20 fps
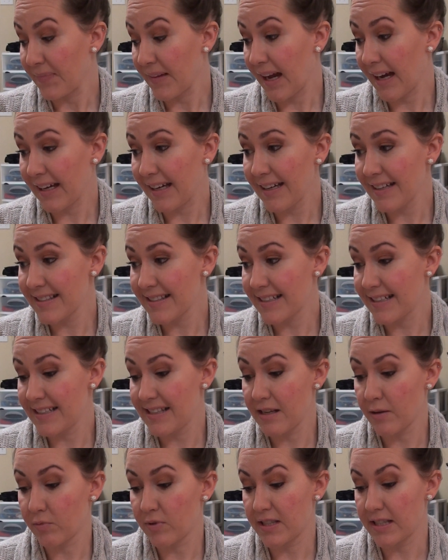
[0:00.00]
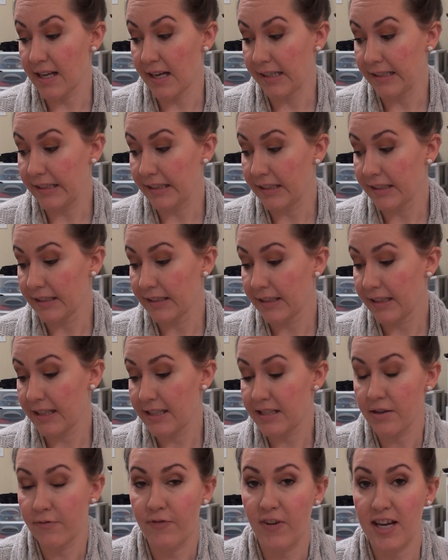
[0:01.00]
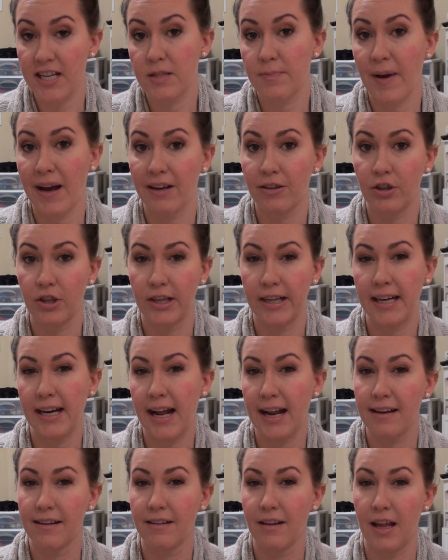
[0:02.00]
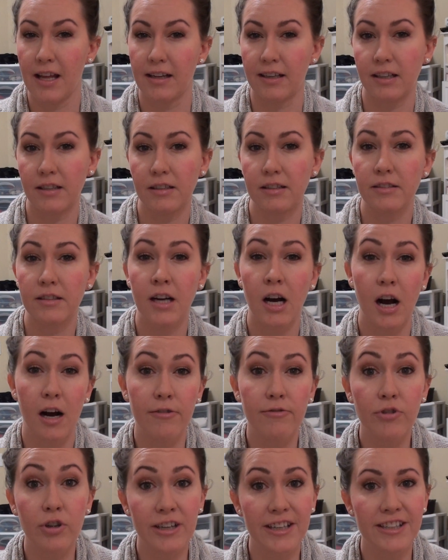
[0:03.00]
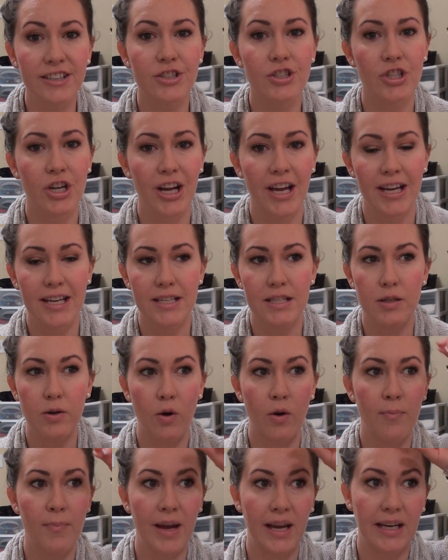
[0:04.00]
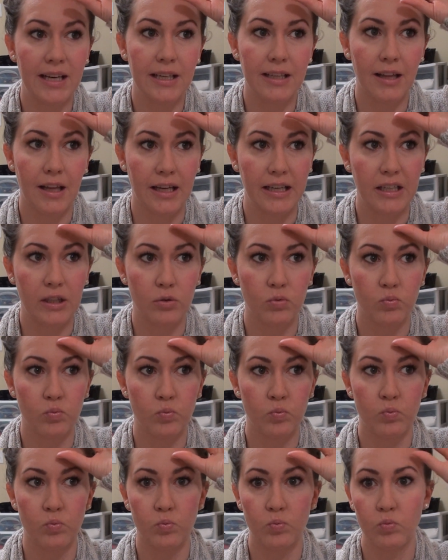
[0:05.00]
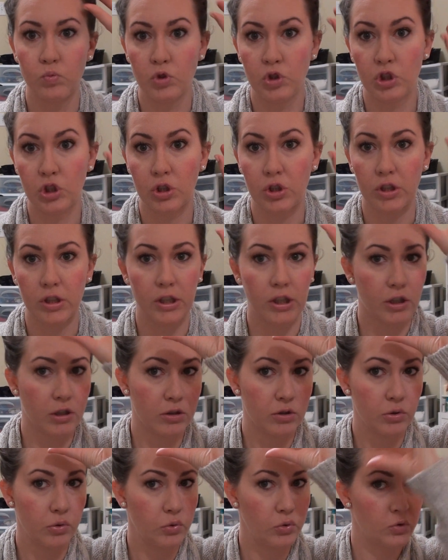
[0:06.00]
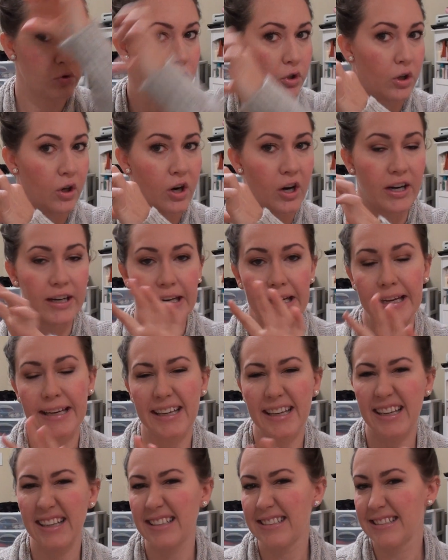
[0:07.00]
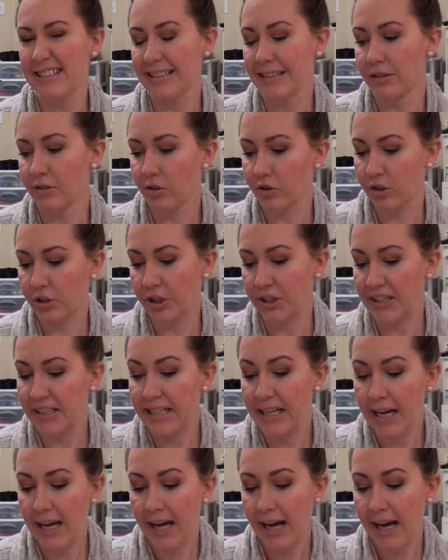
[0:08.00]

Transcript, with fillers: I guess because it was like, it's a face powder and it had a lot of coverage, so it made it like dark. It didn't look good.